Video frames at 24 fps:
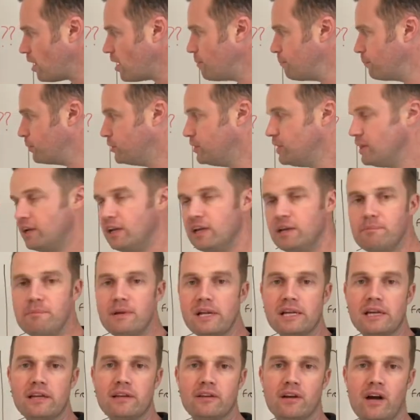Particularly at
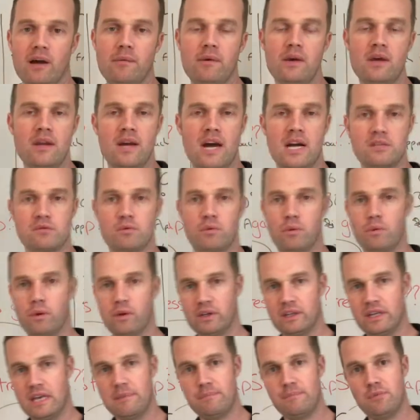milking time, that's where we
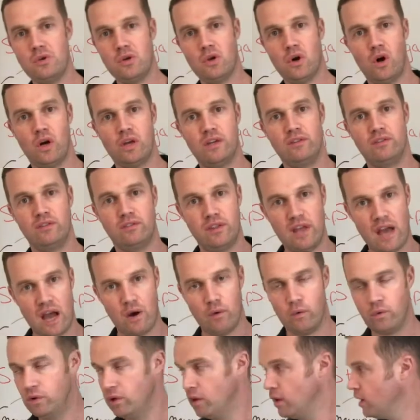want to keep noise
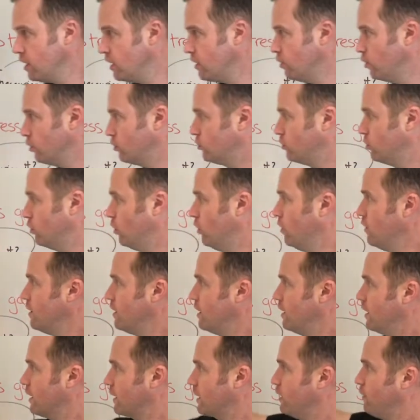down. You know, so
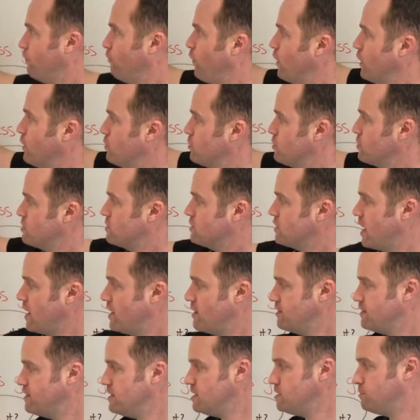if I
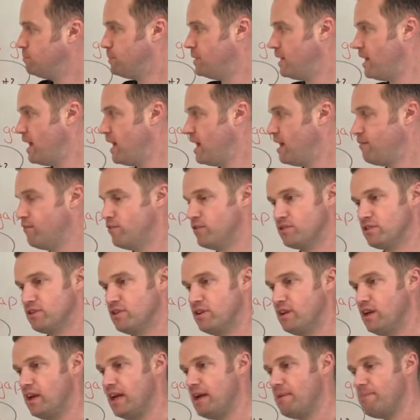understand these behaviours and
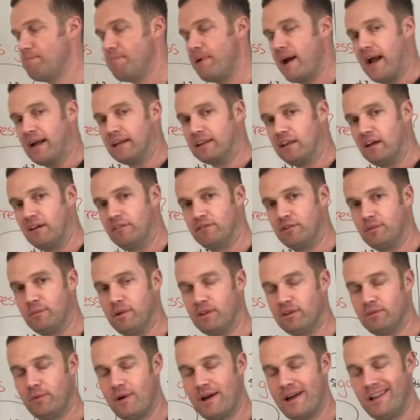the impact of them
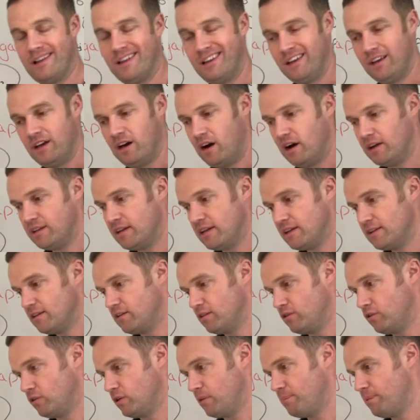as well, I think, you
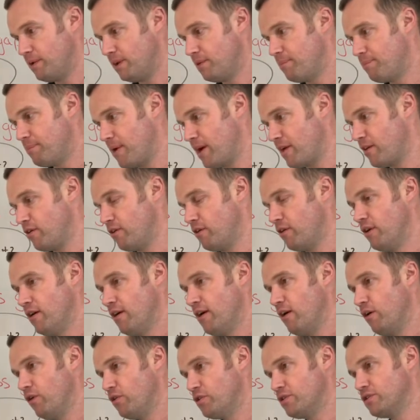know, a bit of better
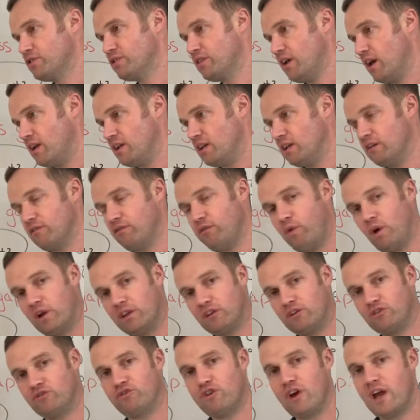understanding of what
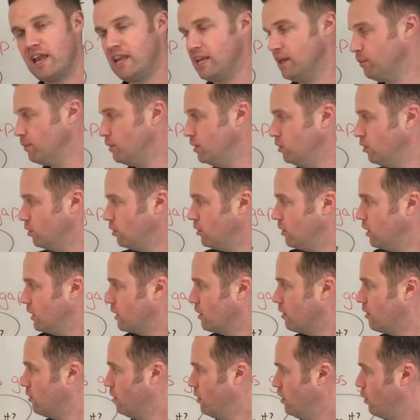the training will look like
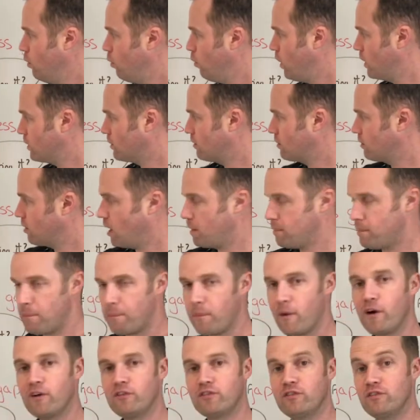or what the type of
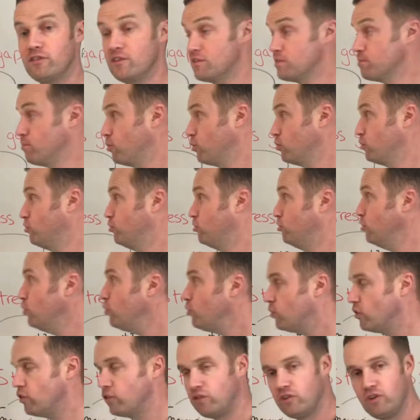person that's more
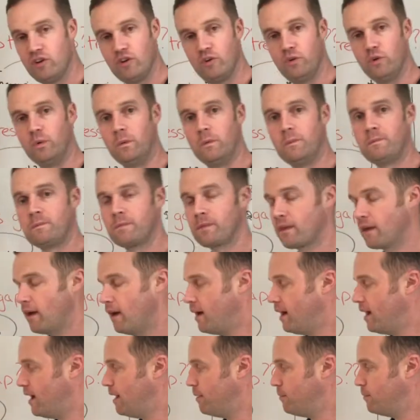suited to.
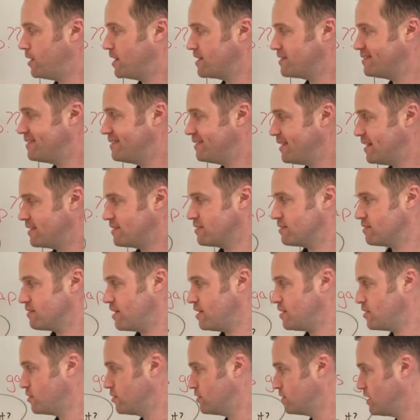That's
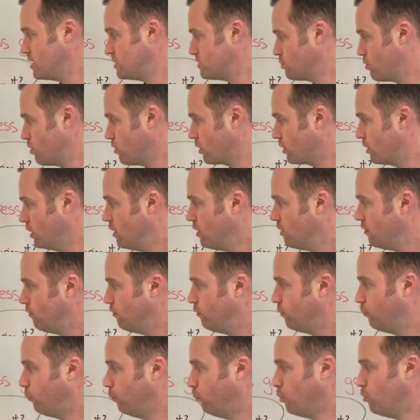another day's work,
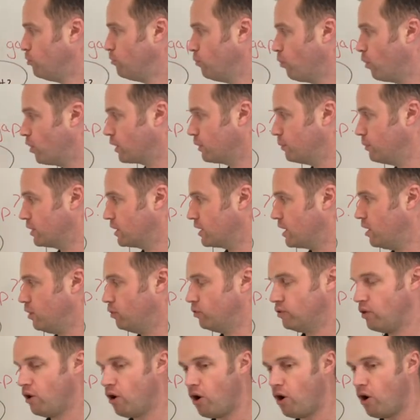working with cows.